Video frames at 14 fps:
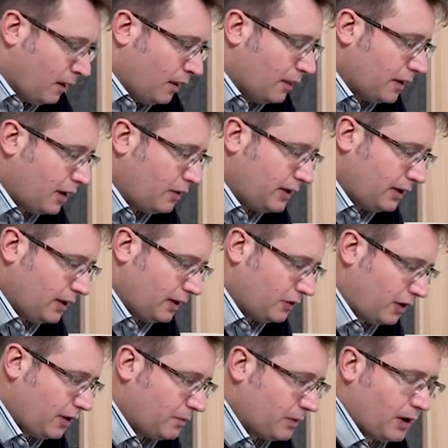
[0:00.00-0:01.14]
The only
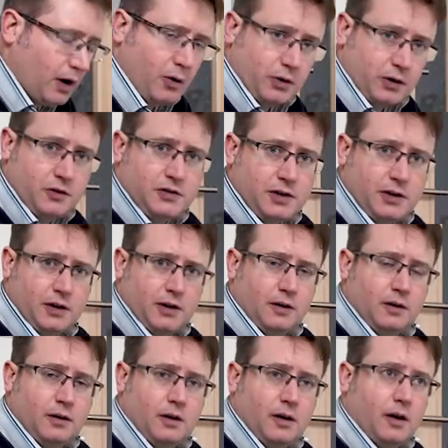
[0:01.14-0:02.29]
time that I would consider
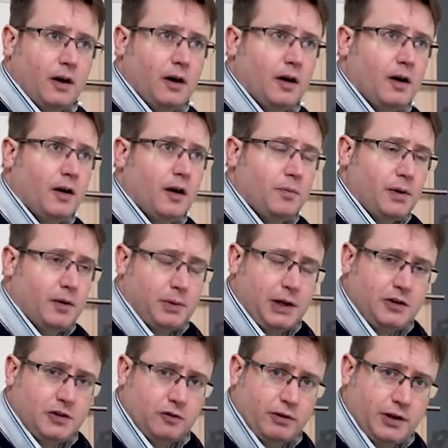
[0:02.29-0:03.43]
a
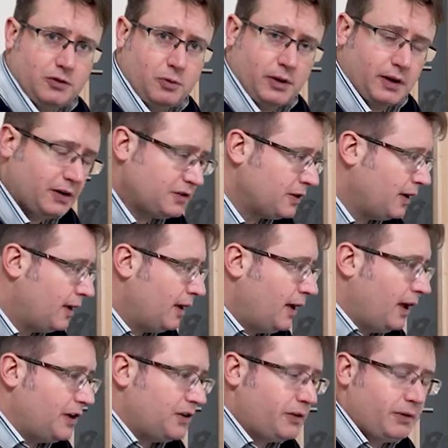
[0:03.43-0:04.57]
potential risk with this
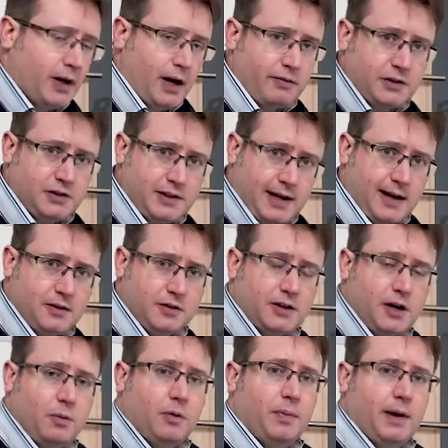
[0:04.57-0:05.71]
is if you have a standard
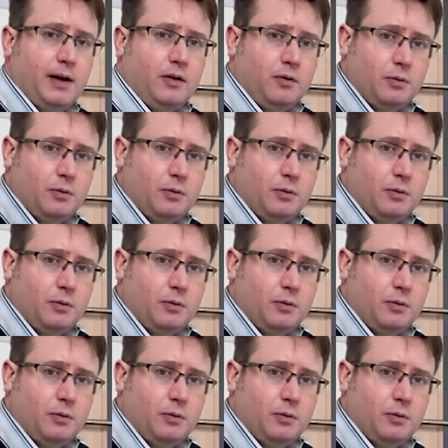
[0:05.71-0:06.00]
double bed,